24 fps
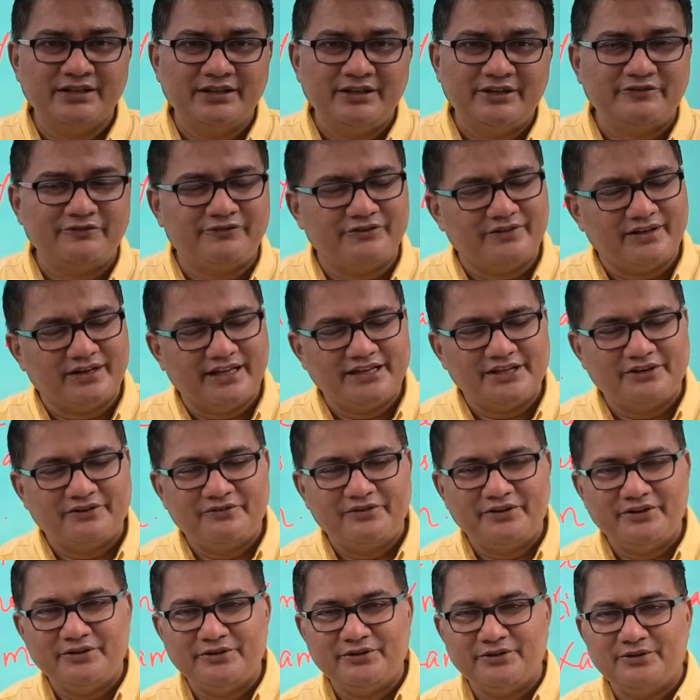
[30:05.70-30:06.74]
If you like
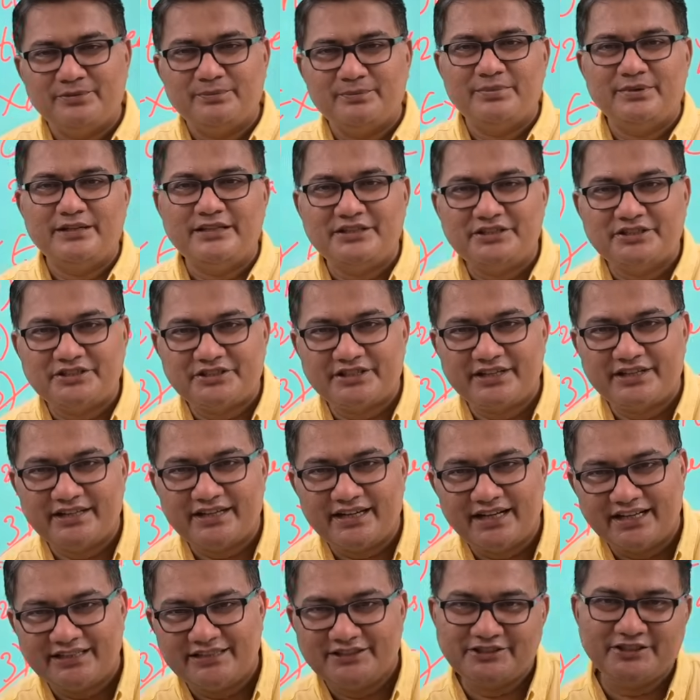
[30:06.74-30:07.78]
video, please share
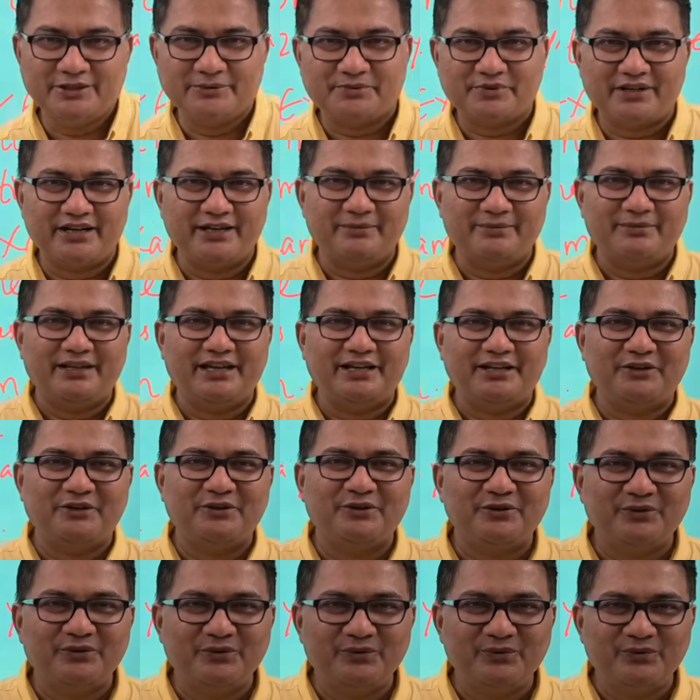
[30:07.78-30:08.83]
and subscribe. Thank
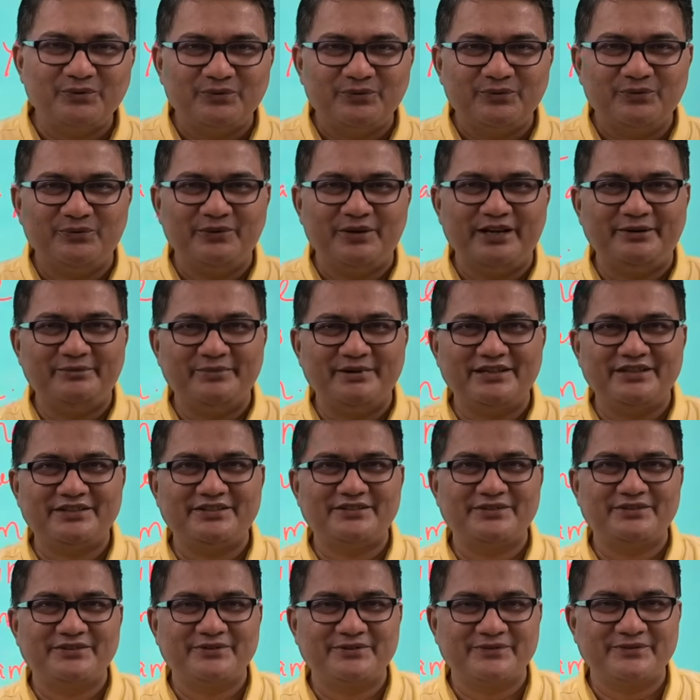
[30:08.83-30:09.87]
you very much.